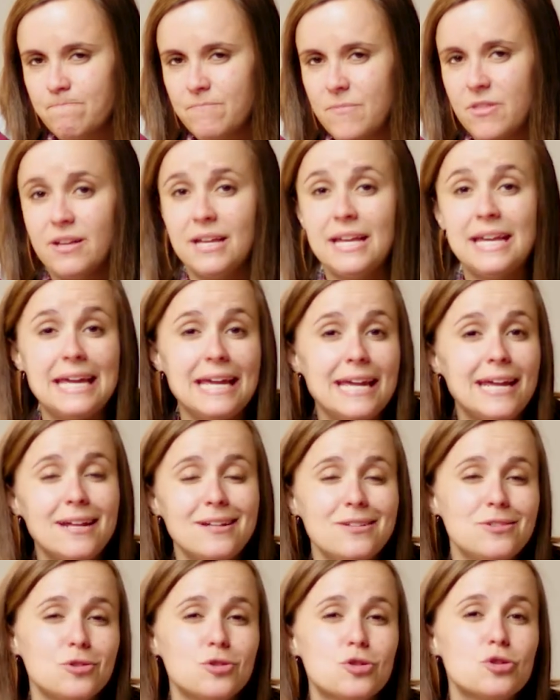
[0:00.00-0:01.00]
The
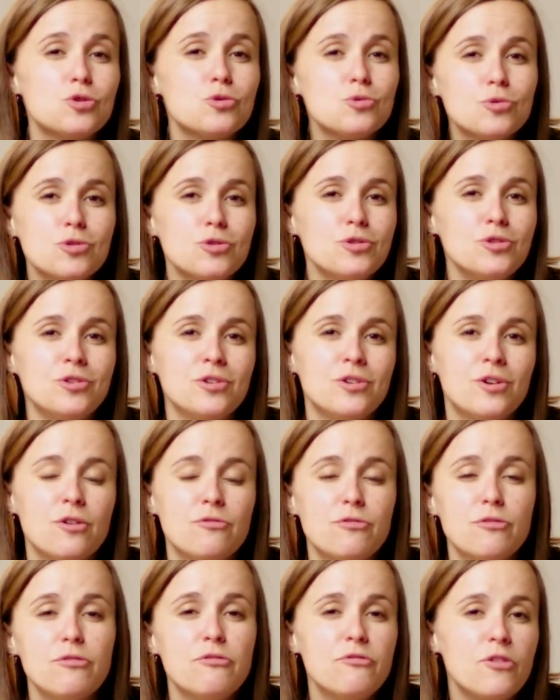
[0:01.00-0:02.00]
key to true
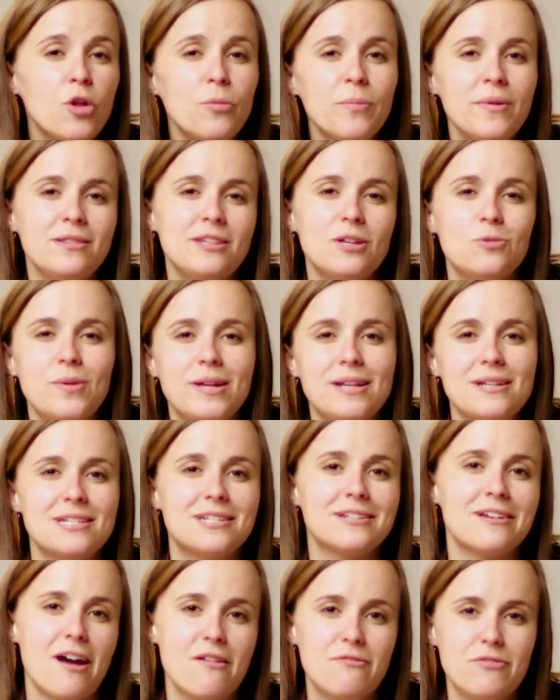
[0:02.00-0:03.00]
fulfillment that we
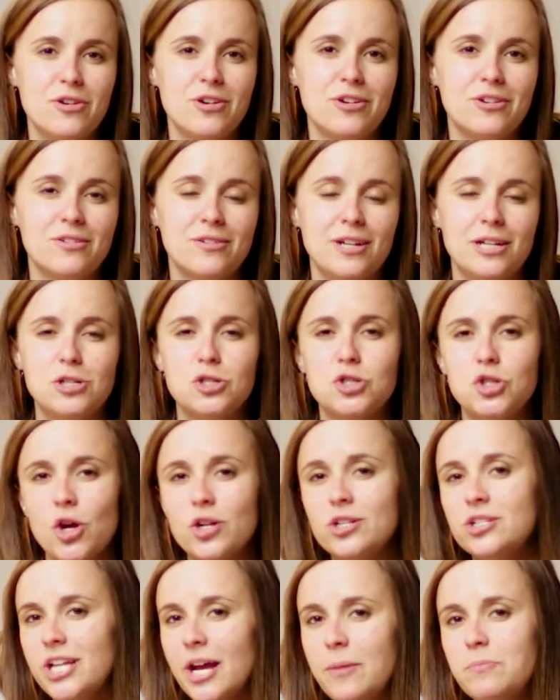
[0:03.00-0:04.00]
discover in
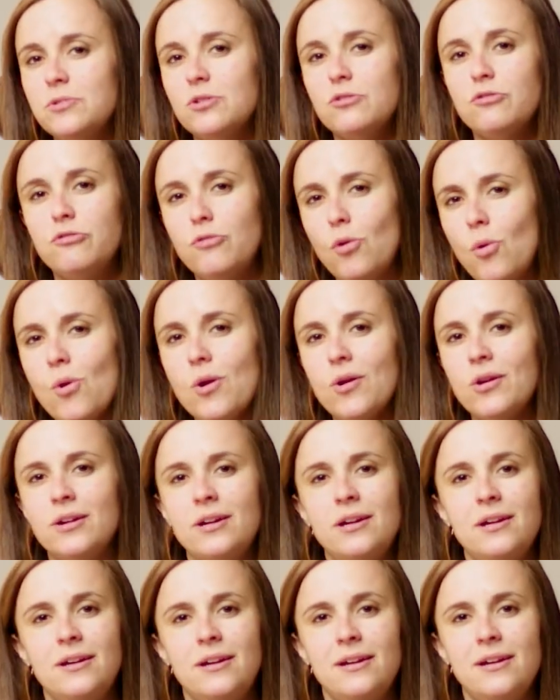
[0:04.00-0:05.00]
John chapter 4,
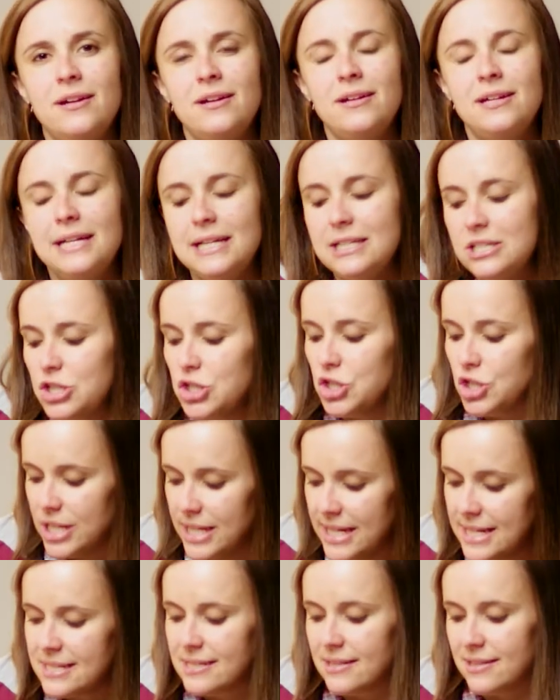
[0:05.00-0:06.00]
it's
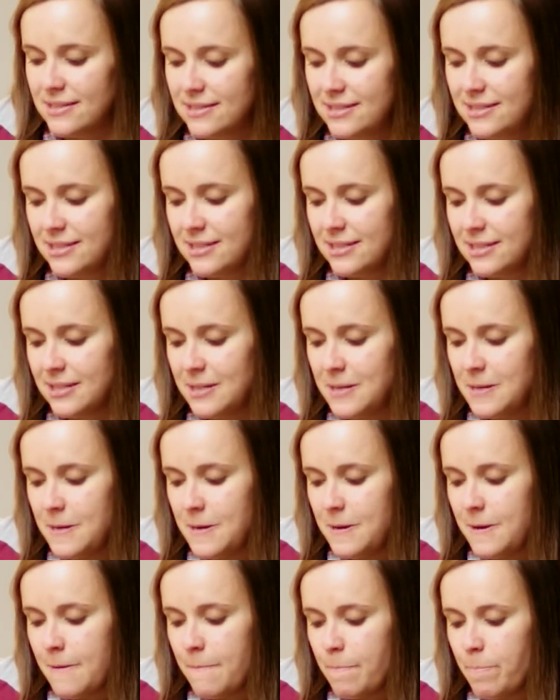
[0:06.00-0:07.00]
Jesus.
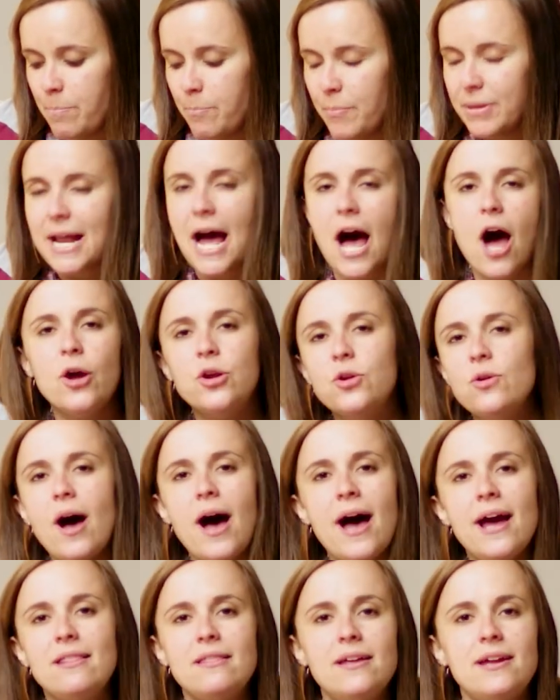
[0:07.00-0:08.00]
But how do
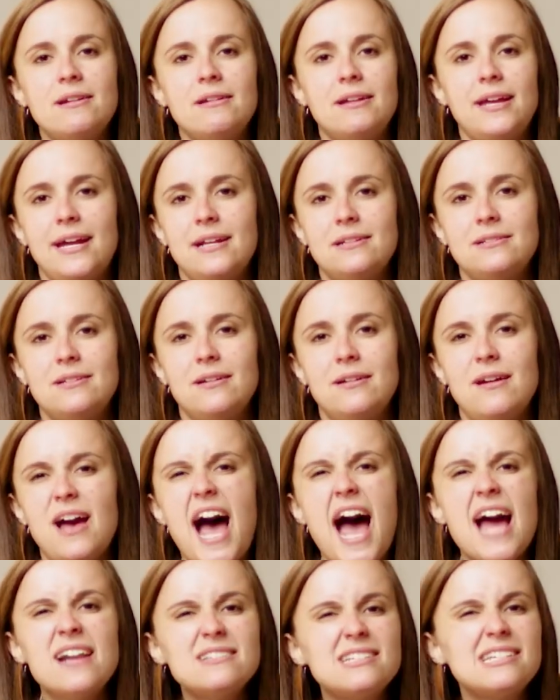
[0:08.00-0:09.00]
I then get
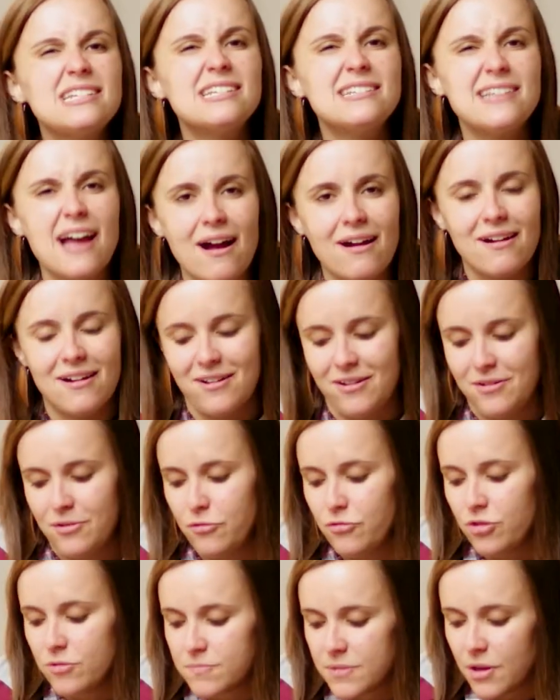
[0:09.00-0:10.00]
unstuck
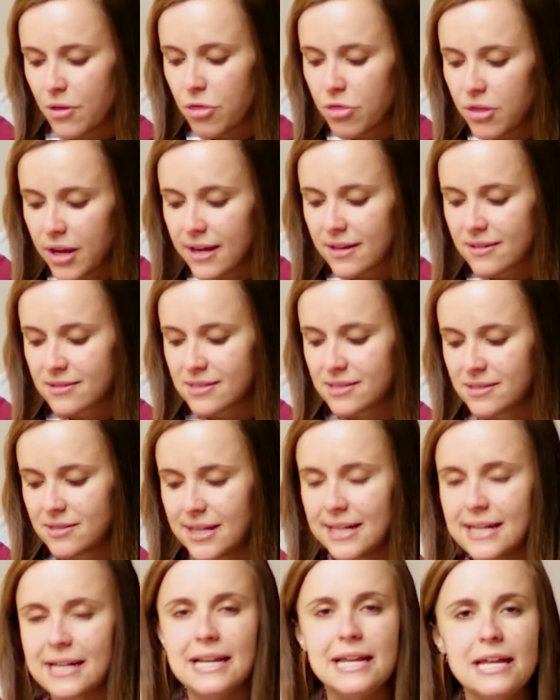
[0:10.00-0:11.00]
from the things
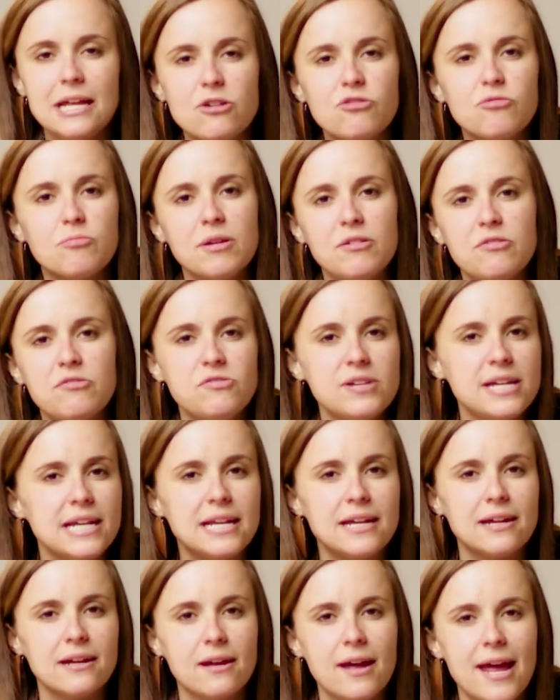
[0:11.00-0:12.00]
that leave me
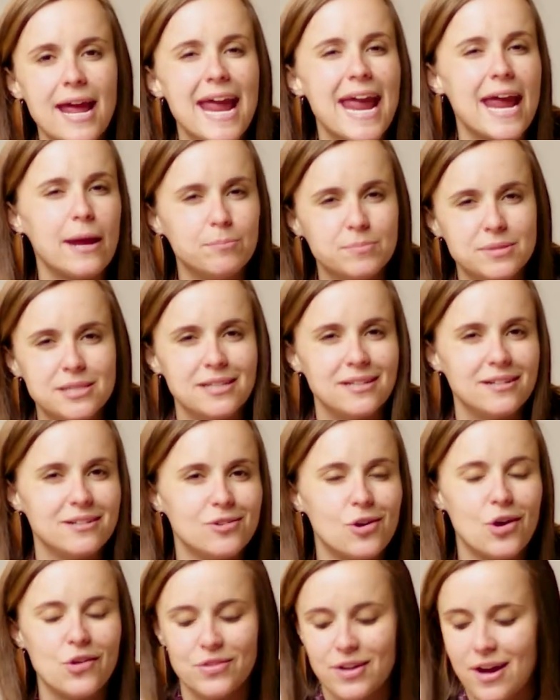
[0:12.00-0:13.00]
feeling empty
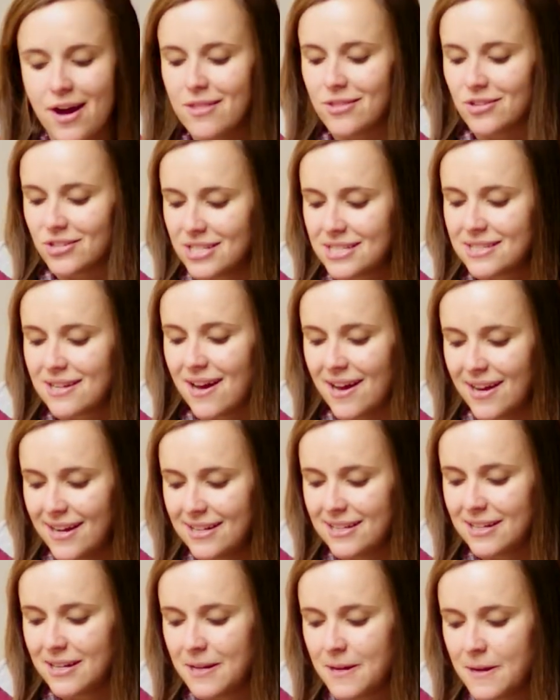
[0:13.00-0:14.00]
on the other
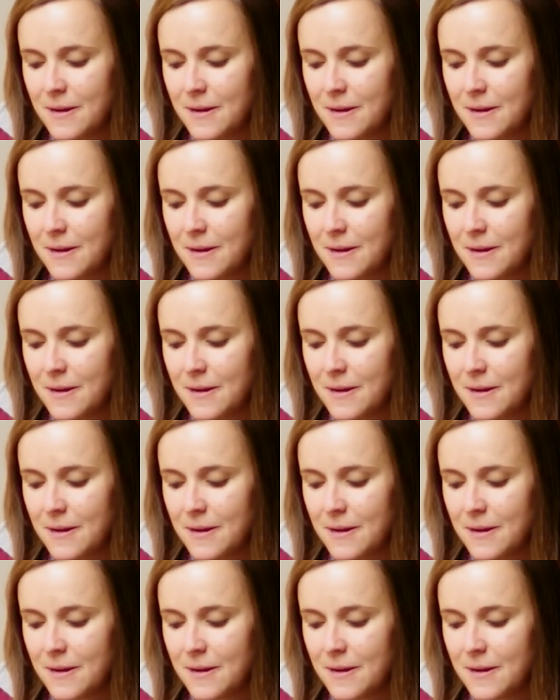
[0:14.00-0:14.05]
side?